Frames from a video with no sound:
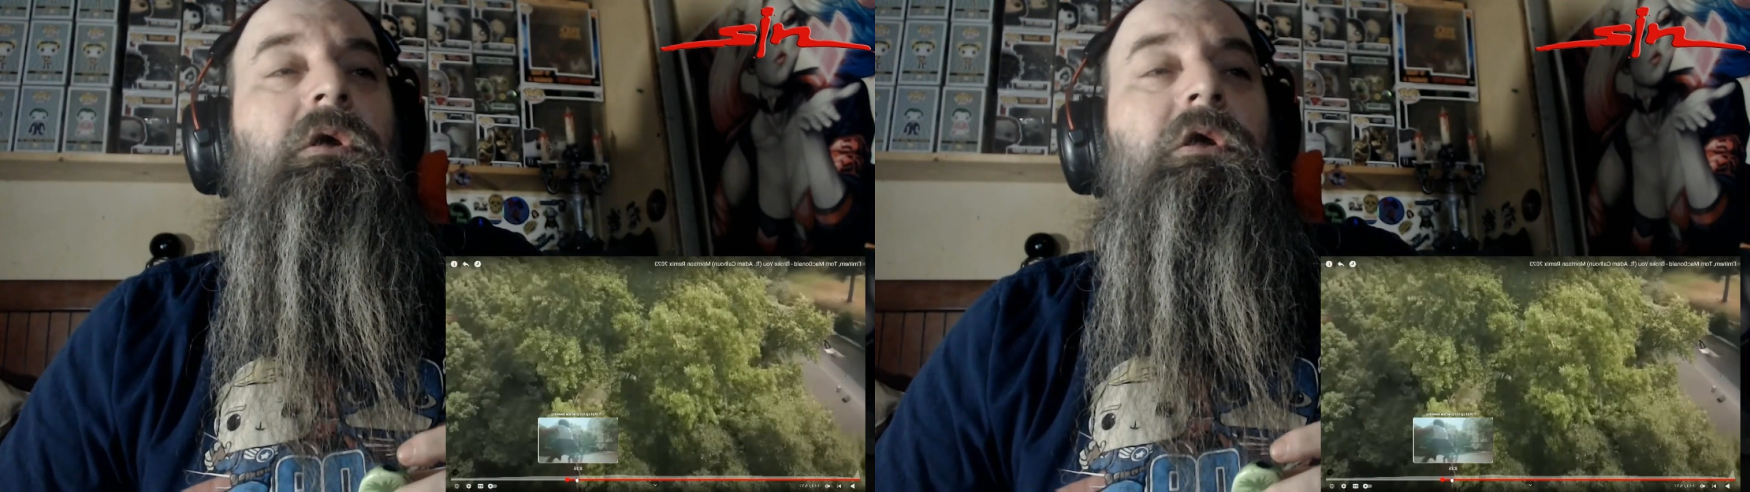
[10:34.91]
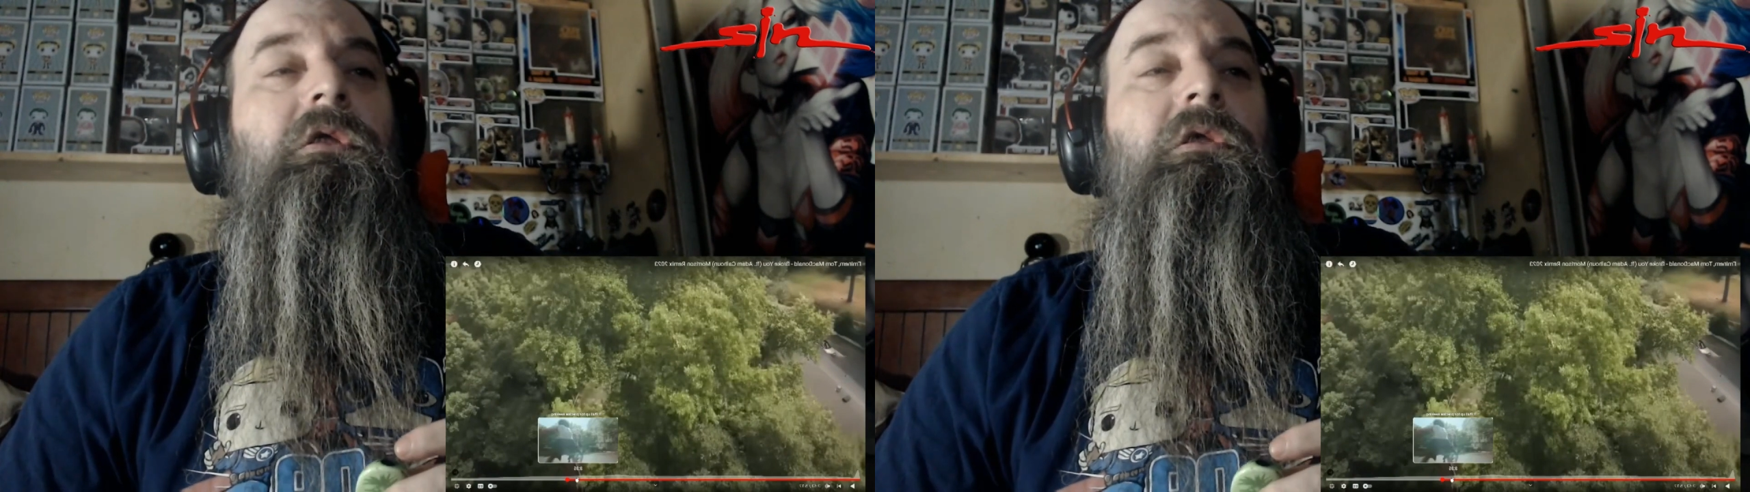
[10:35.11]

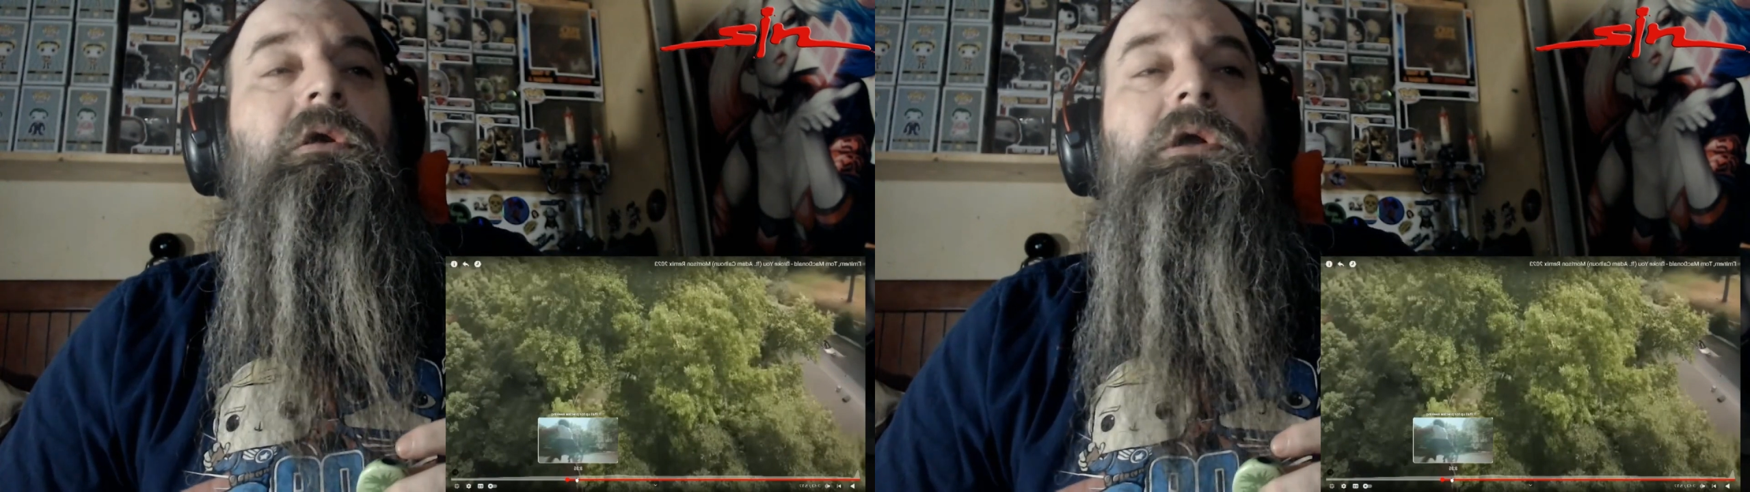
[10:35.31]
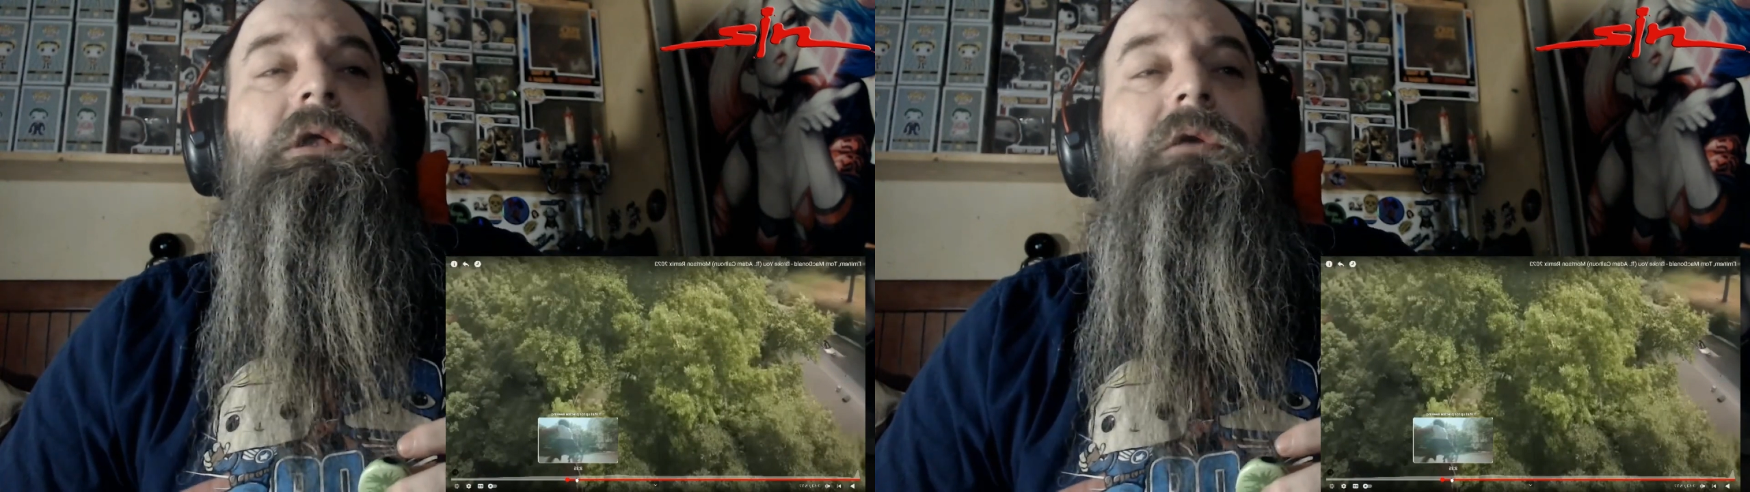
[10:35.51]
There
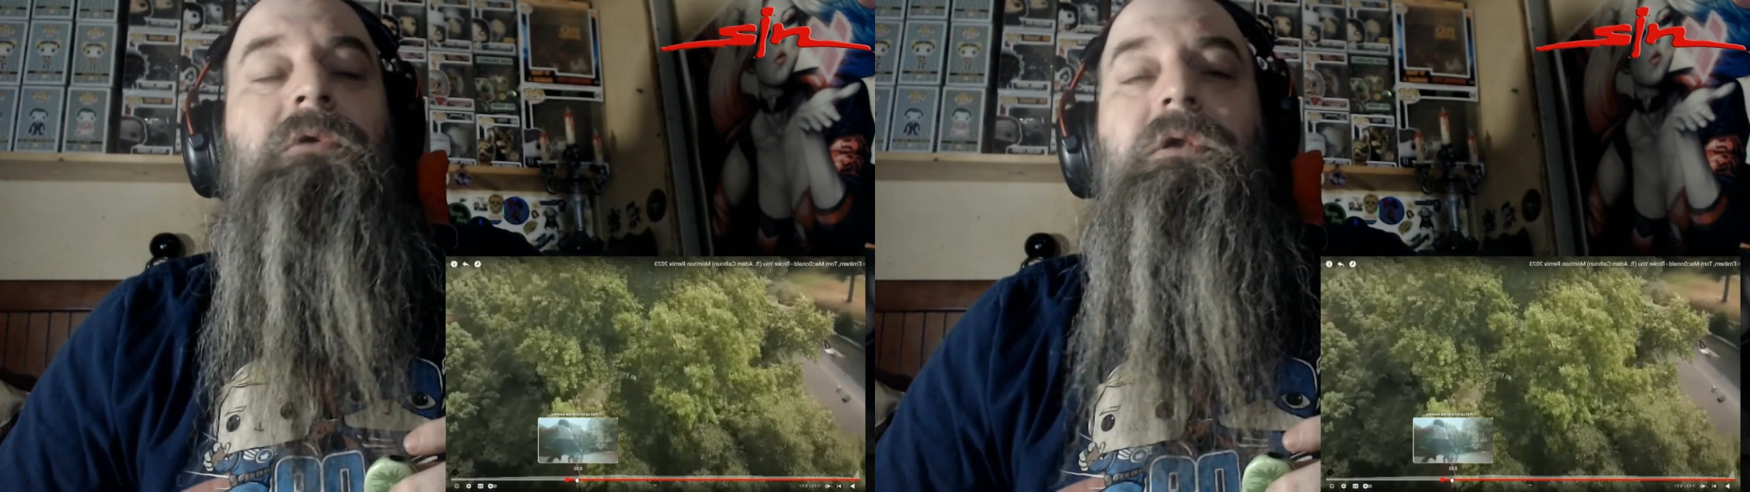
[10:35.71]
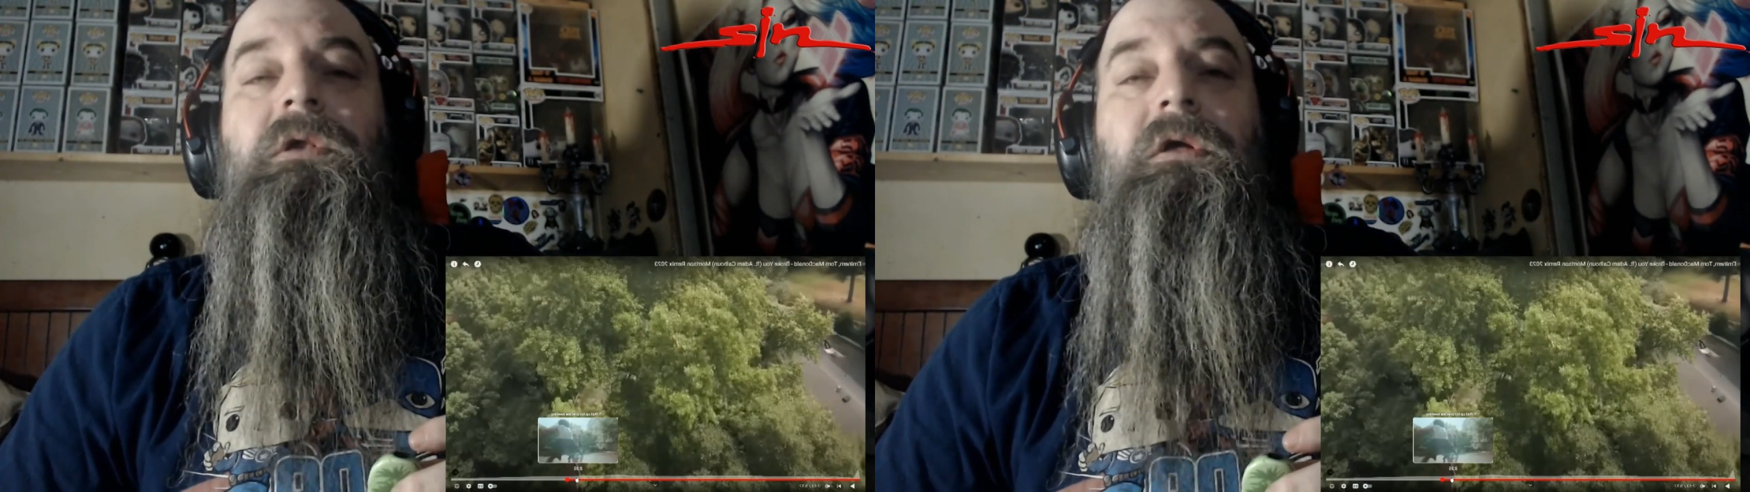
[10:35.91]
ain't even
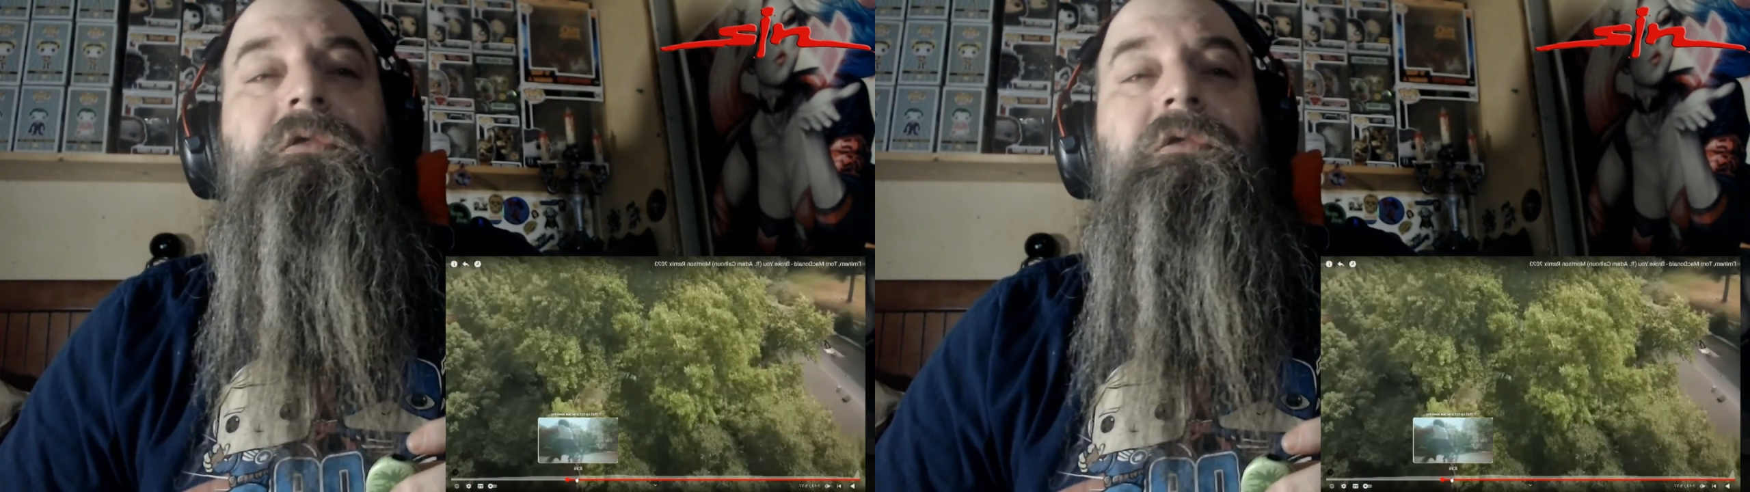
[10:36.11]
nothing